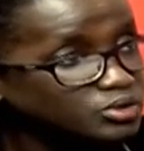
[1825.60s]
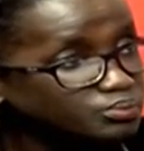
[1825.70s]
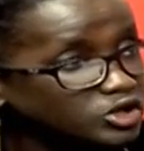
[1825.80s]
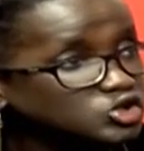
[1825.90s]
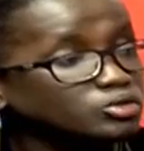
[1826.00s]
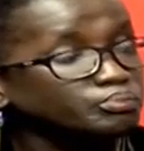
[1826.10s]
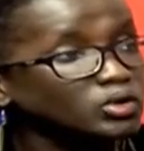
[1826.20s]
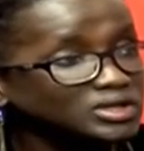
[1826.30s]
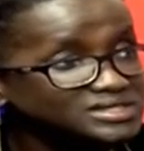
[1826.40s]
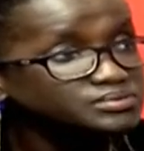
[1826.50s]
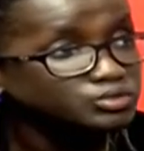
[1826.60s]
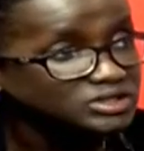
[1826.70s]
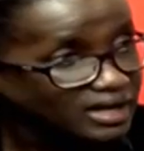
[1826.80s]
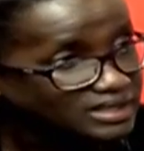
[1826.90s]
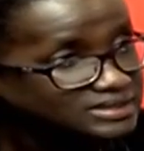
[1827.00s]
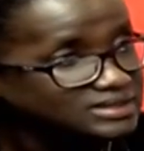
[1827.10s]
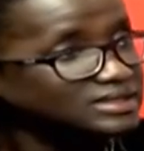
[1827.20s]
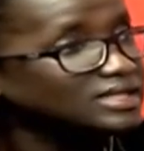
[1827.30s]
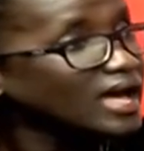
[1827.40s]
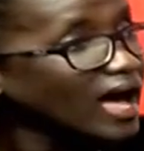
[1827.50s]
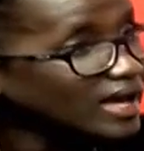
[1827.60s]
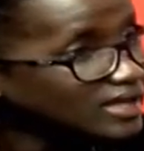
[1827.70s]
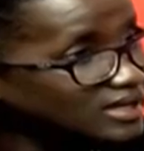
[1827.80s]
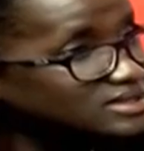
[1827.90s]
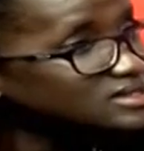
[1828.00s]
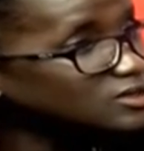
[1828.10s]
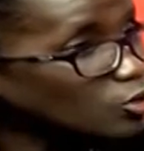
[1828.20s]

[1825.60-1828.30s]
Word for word: repression, police brutality against the